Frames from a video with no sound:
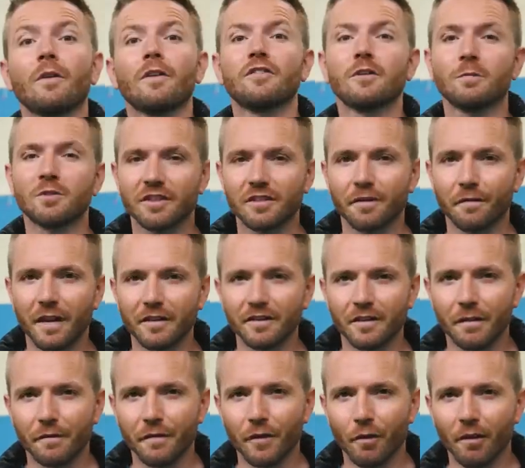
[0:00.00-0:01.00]
on the subject of Fast
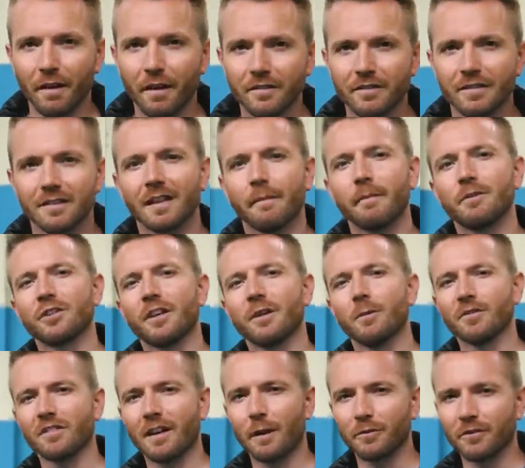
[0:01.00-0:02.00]
and the Furious, let me show you
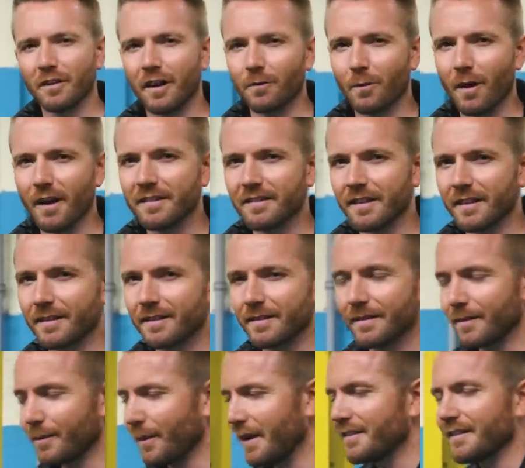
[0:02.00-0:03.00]
what's outside waiting.
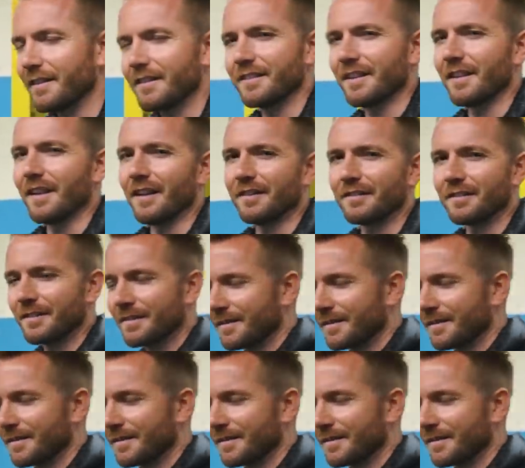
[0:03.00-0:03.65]
Wait till you see this.